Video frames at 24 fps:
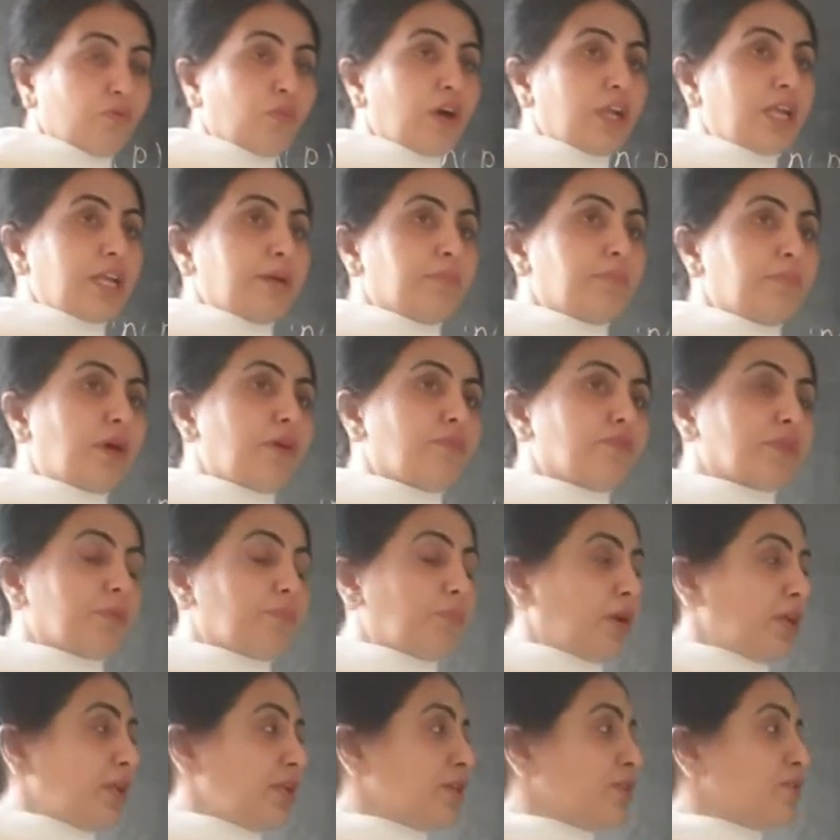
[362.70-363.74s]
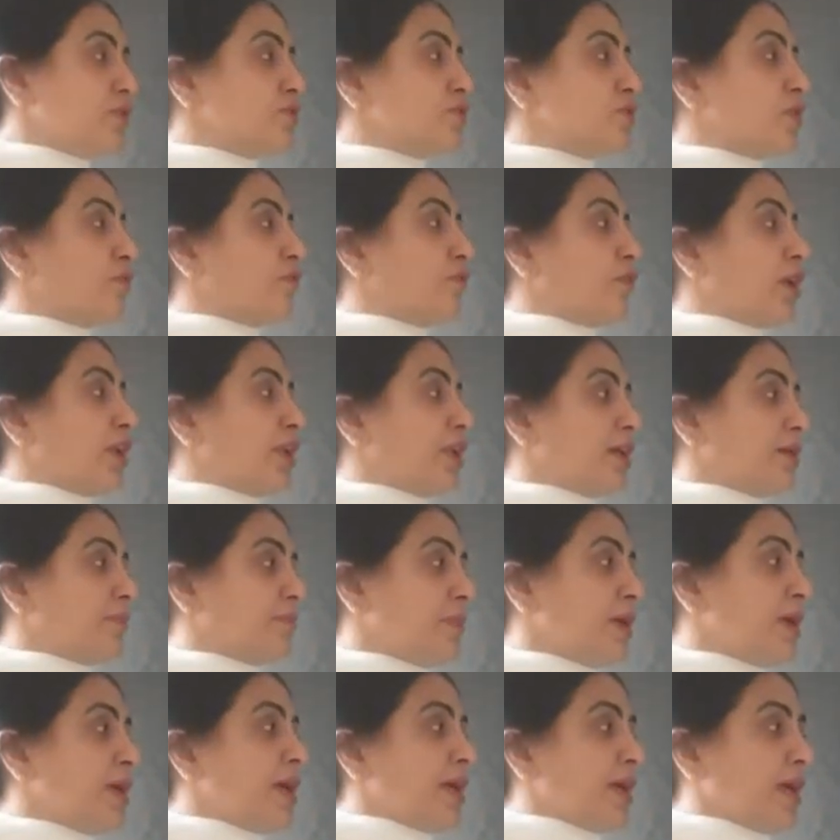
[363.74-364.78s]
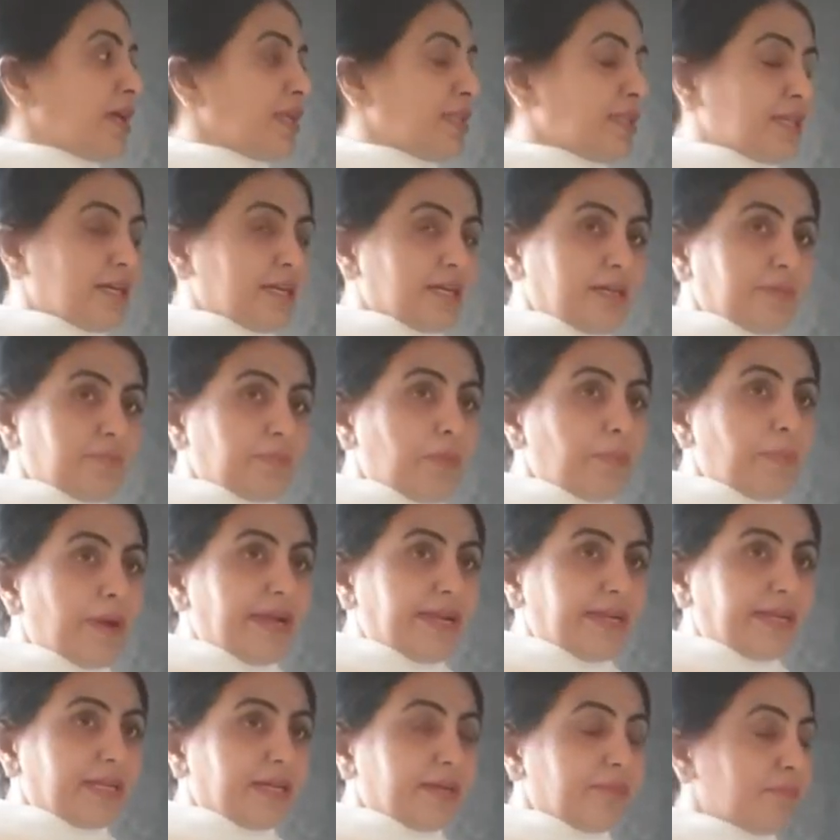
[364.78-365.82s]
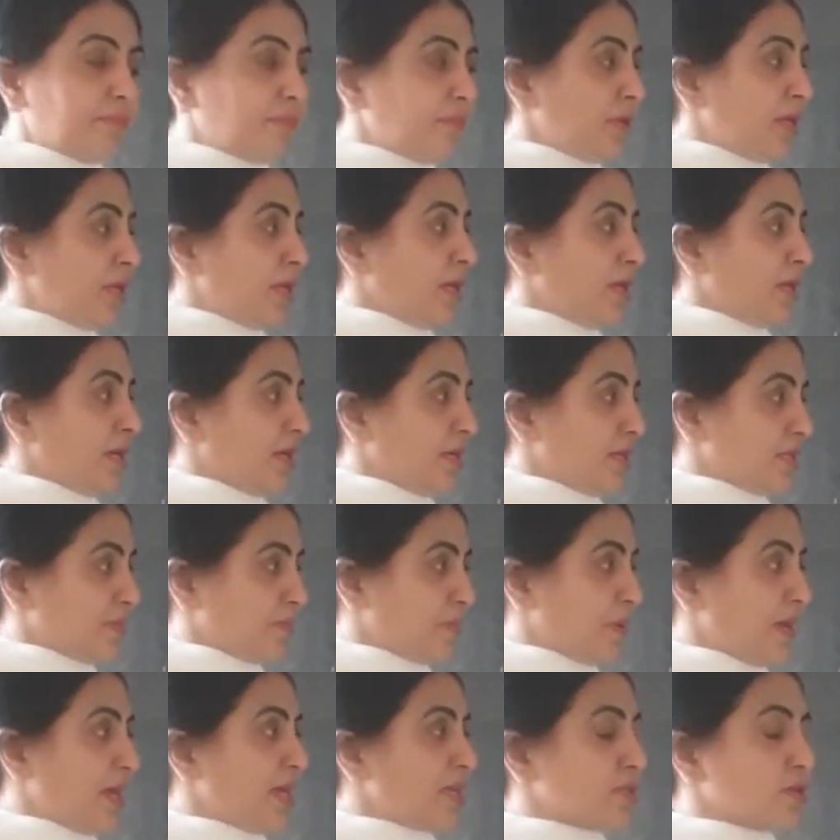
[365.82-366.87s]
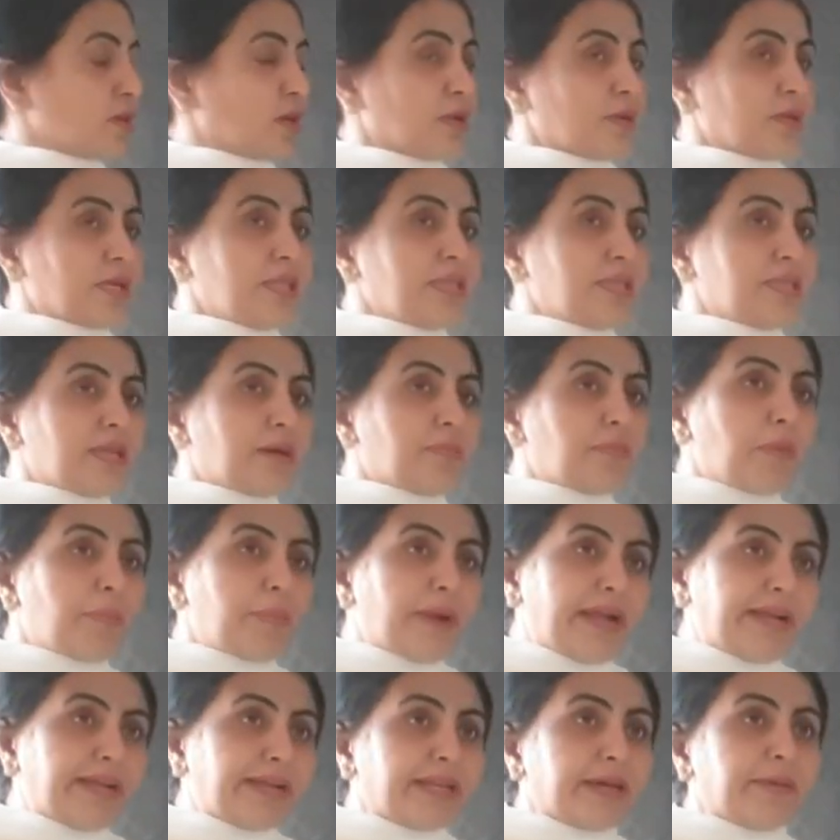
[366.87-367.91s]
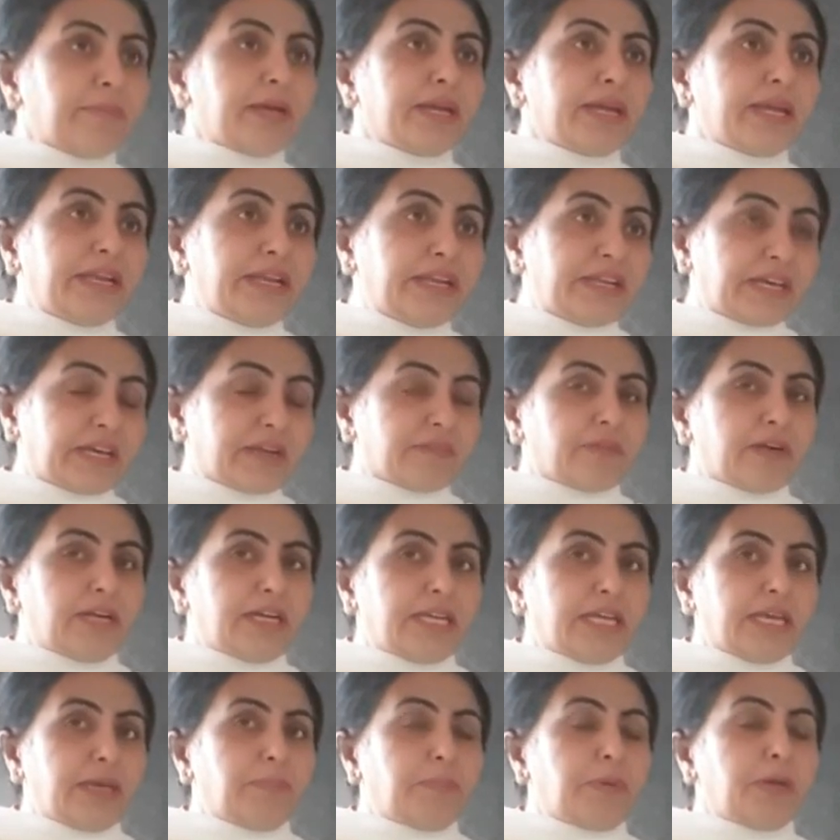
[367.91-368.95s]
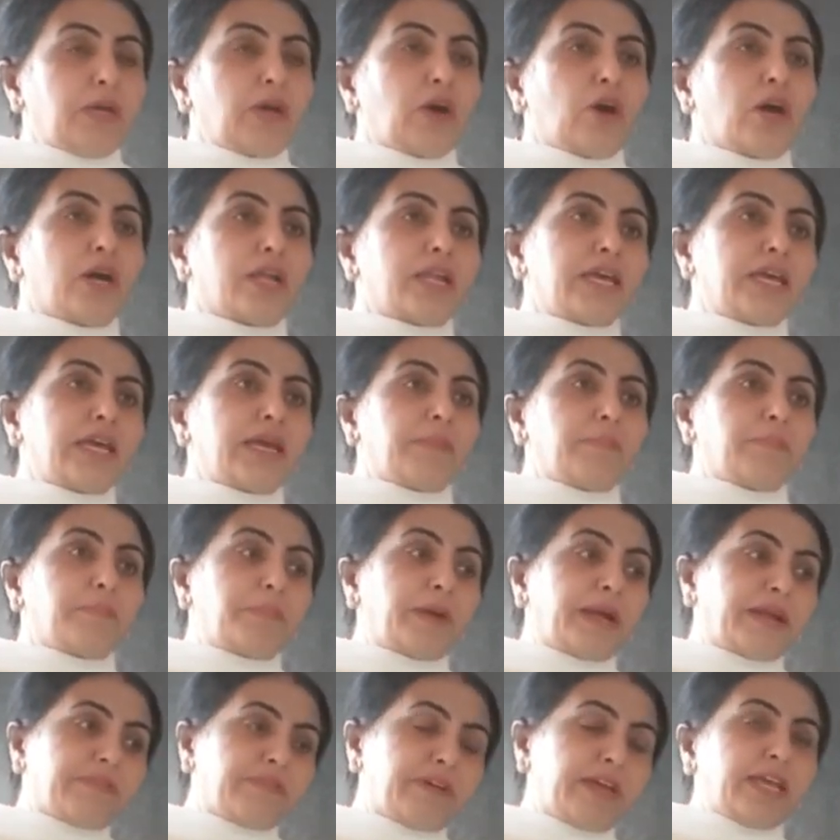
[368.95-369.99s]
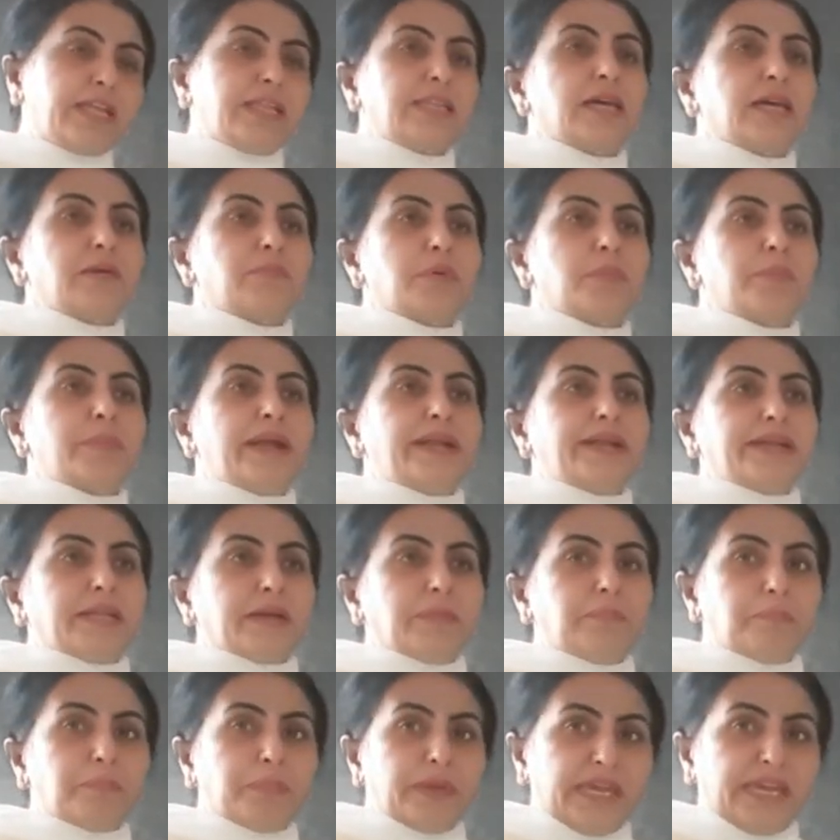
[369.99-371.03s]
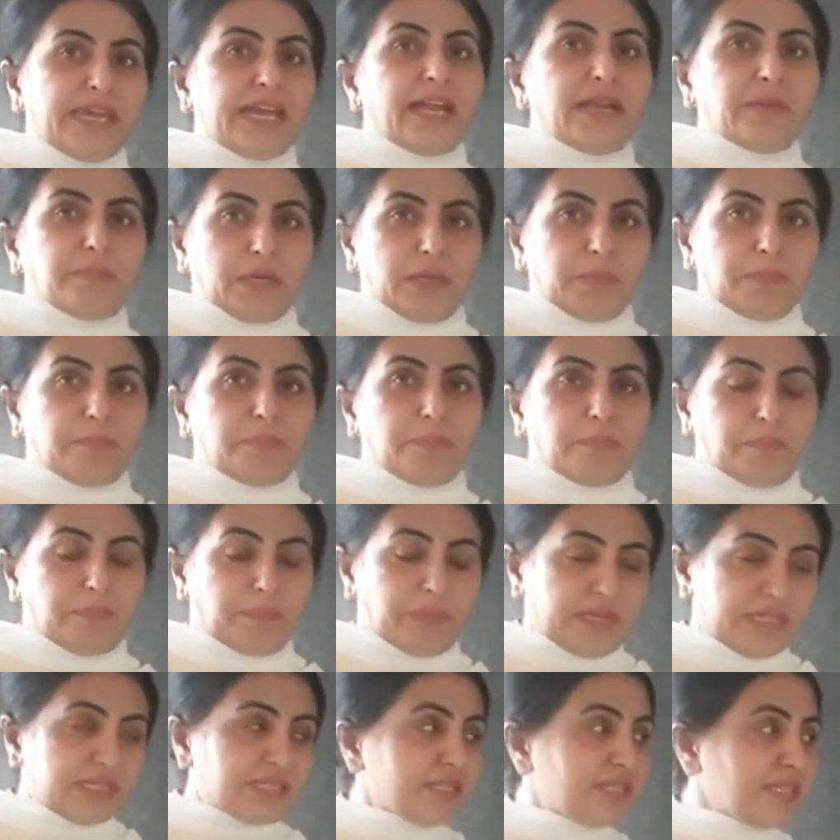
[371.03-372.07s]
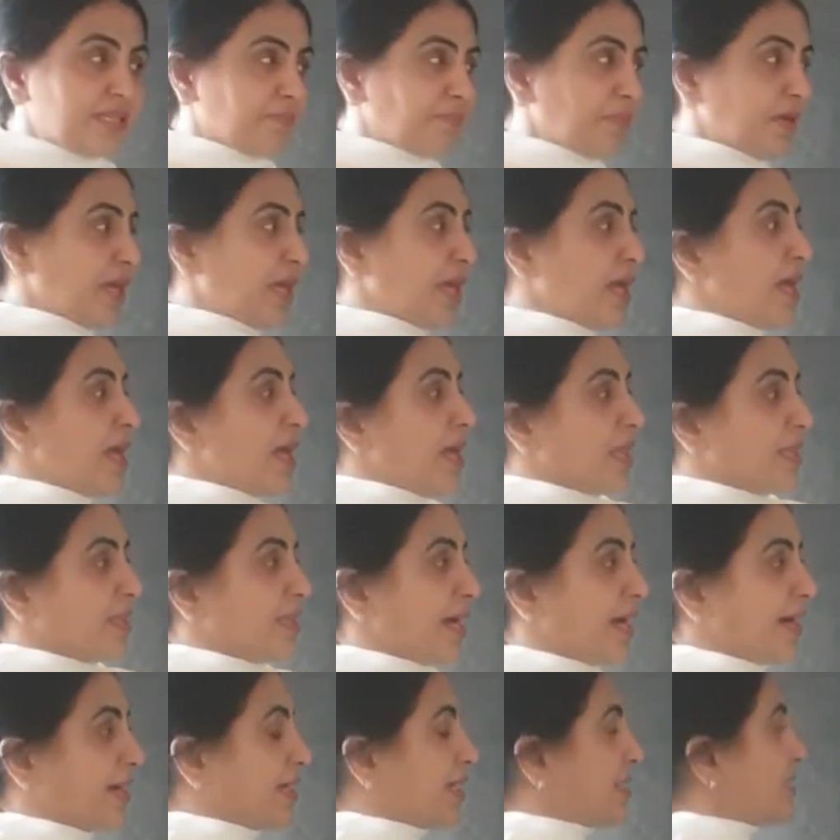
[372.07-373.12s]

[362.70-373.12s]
volume of the molecules or volume in the momentum space or in the momentum interval dp or between the momentum p and p plus dp, that